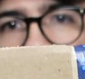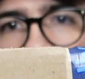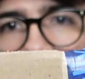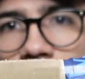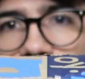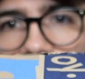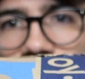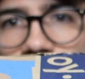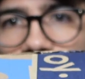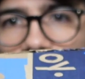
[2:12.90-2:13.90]

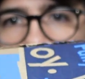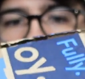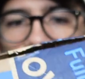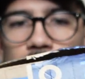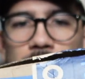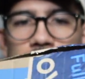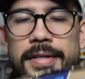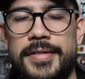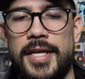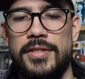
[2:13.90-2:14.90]
there, so I'm hoping
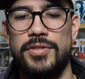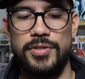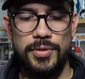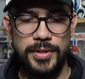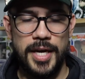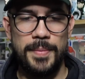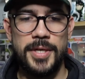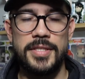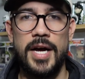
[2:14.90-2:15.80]
it's not too damaged.